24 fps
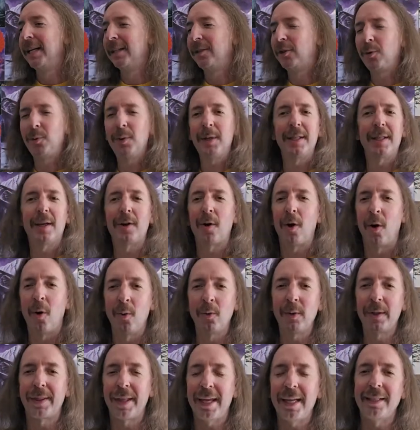doing their
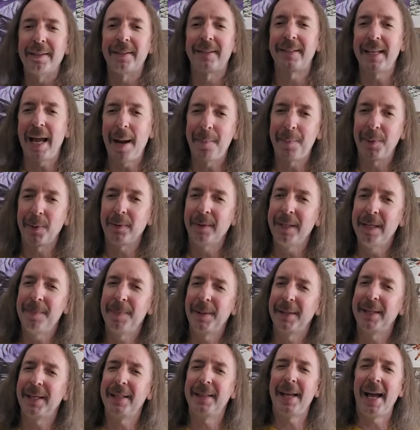own thing separately,
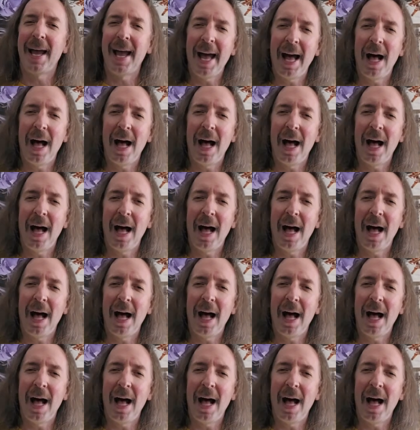but then the